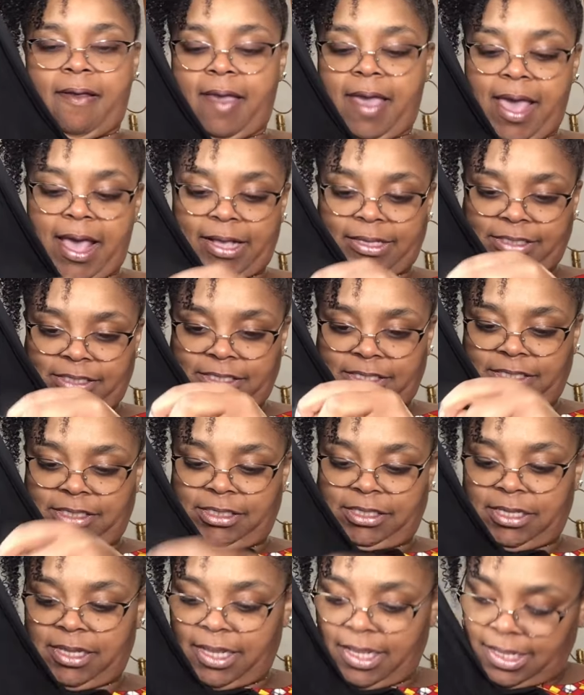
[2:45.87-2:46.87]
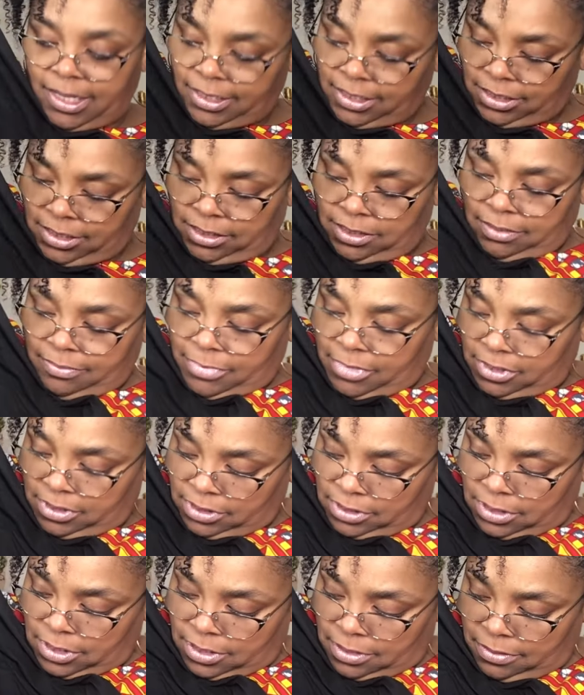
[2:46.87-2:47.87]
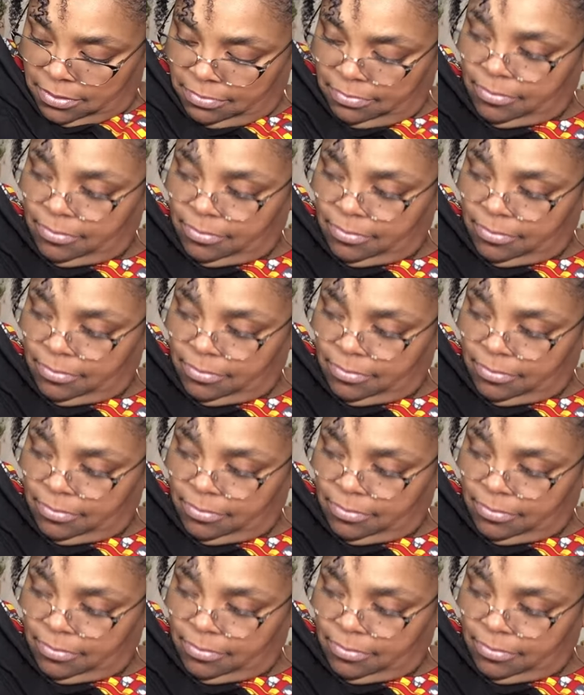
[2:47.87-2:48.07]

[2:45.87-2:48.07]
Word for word: Has the slits, let me see.